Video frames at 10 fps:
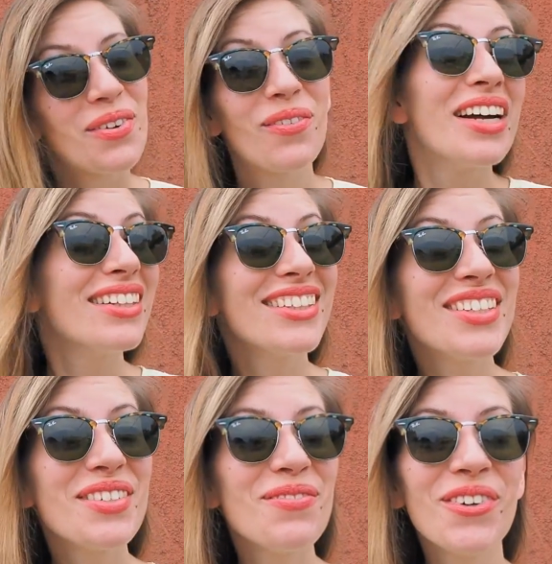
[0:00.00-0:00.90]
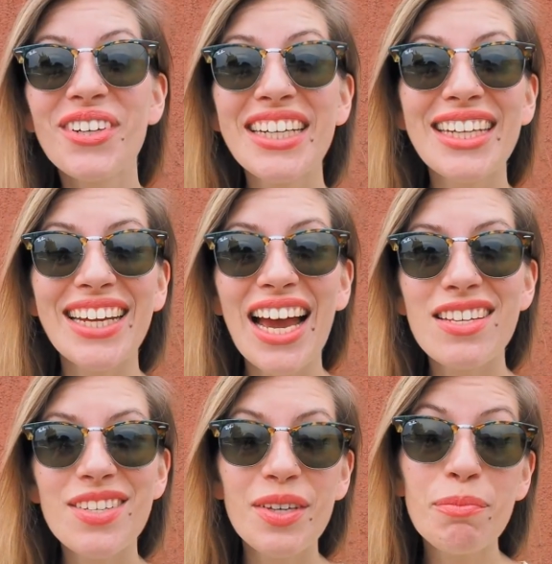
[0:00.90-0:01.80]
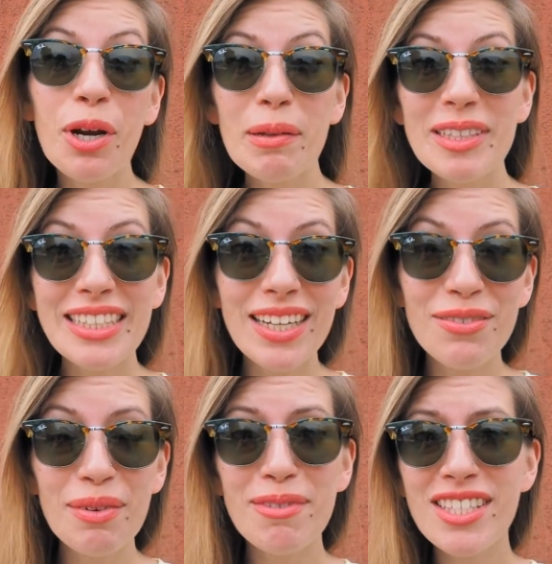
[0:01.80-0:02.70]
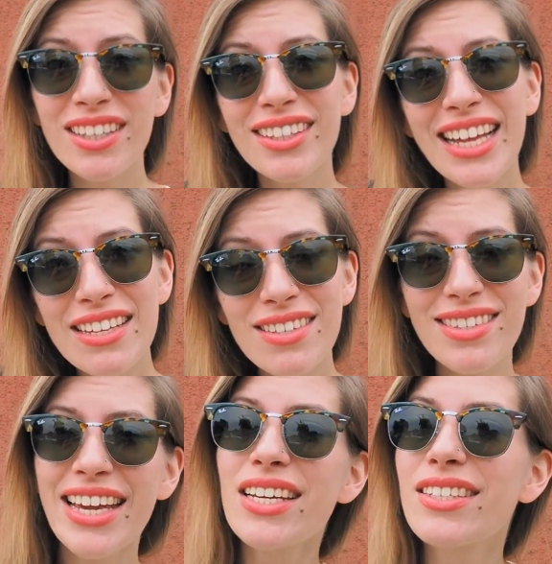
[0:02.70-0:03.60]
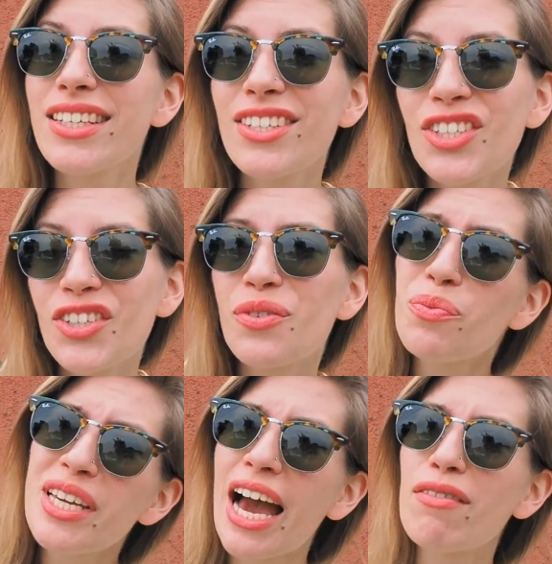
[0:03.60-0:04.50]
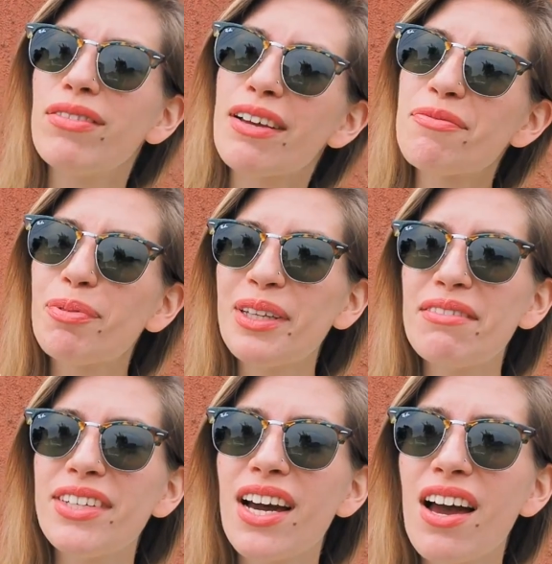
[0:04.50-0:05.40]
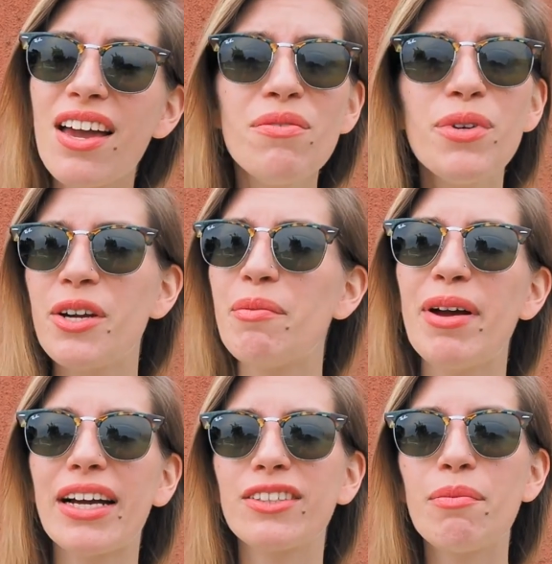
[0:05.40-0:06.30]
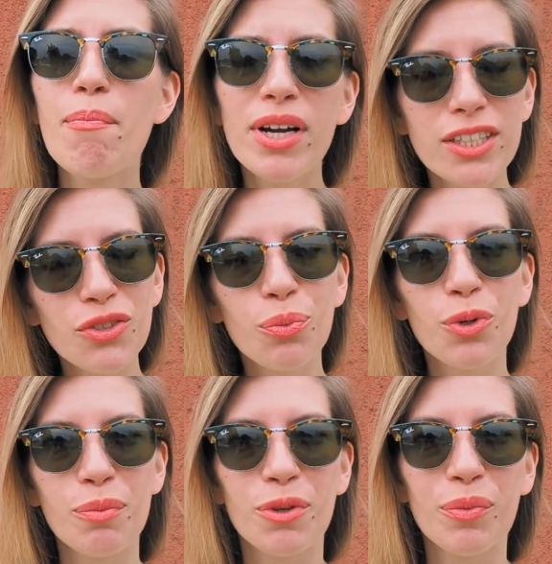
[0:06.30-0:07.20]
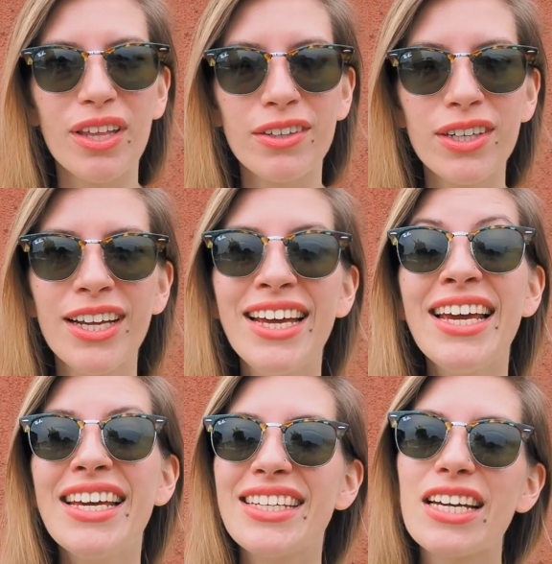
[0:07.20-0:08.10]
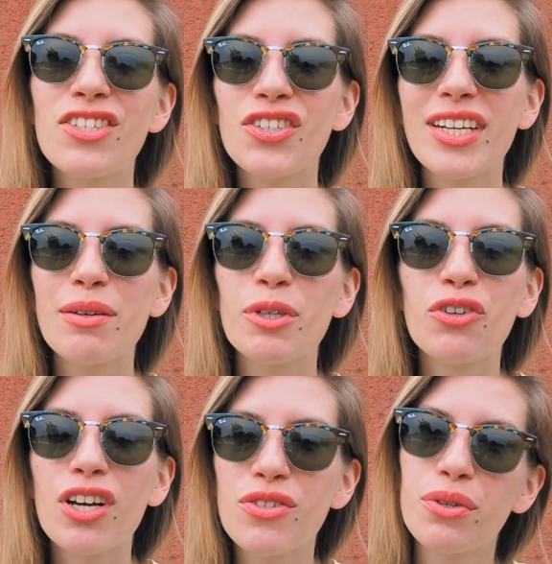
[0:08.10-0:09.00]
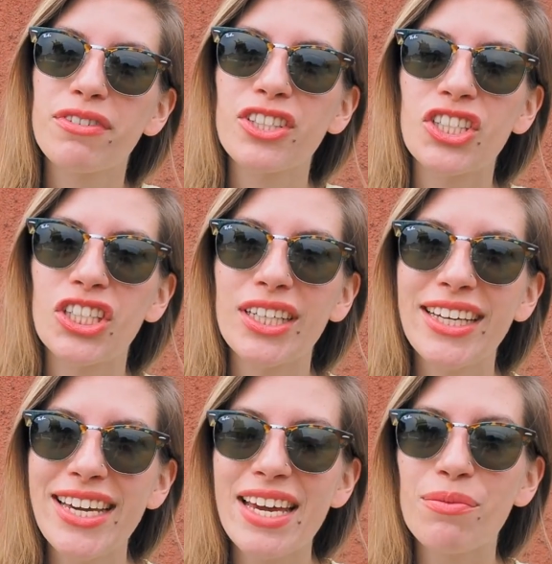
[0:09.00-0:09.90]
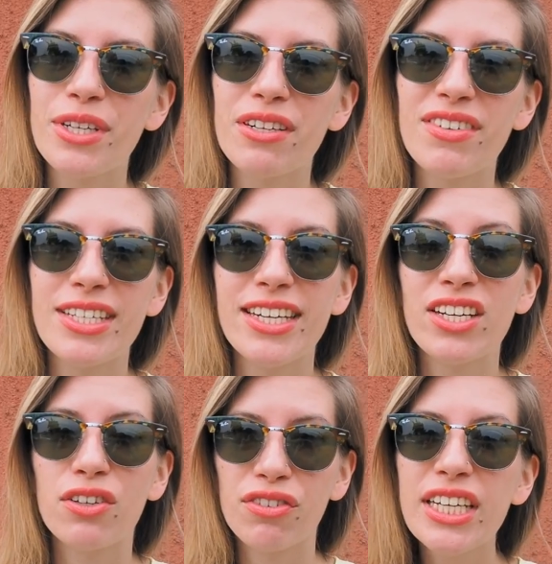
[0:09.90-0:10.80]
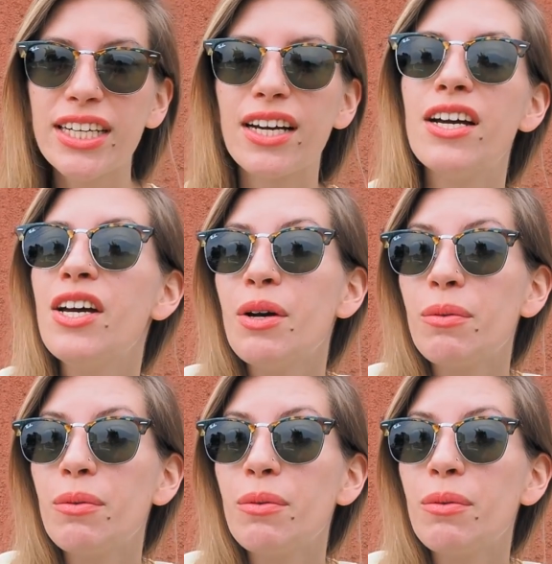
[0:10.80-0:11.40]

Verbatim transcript: Well, good morning. As you can probably tell from the sunglasses and t-shirt, we have left Bolivia and we are back to much warmer weather. Yesterday we crossed over to Chile and we are visiting Arica,